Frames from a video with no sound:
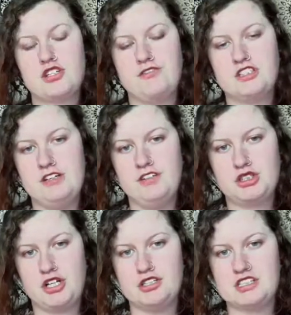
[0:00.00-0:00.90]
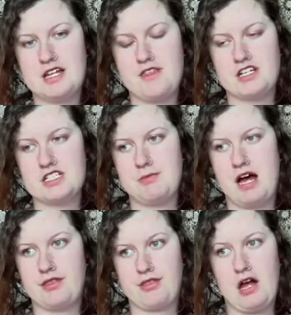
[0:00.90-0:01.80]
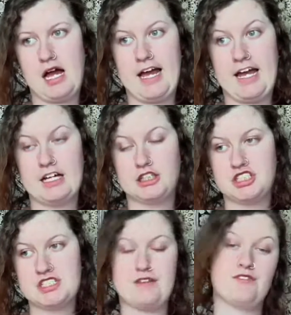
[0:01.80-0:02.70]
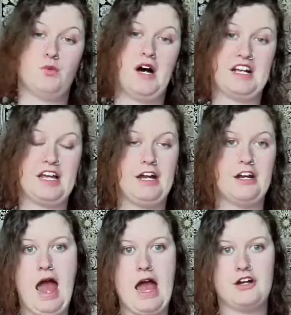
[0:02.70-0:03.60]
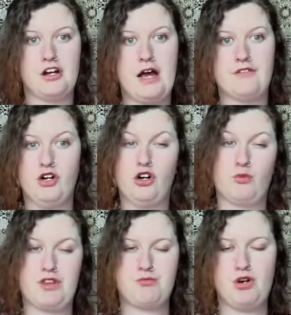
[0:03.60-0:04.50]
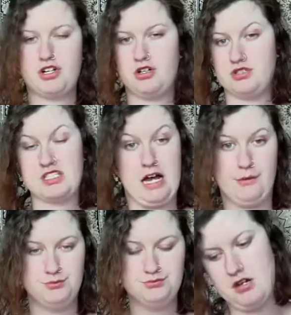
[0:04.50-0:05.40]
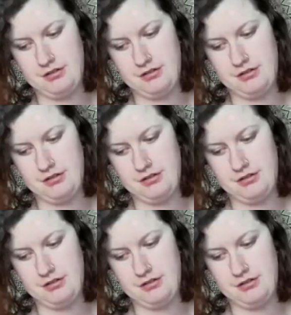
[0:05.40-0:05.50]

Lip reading: So for TV shows this month, I just have the one again, and I have gone with Prodigal Son.